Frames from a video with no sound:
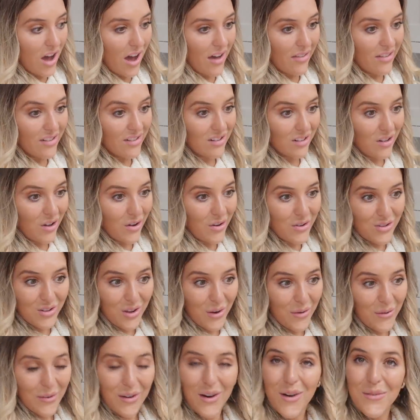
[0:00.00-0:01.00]
and there's loads
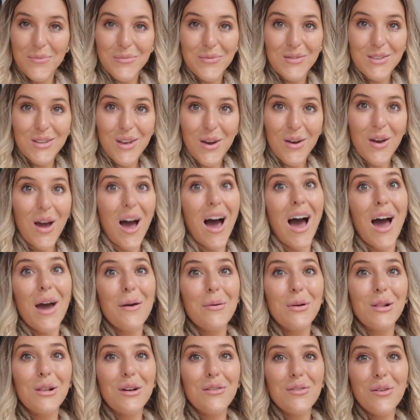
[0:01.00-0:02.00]
going on. So
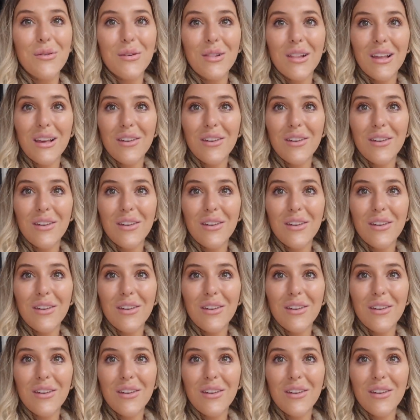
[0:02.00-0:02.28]
I will love you and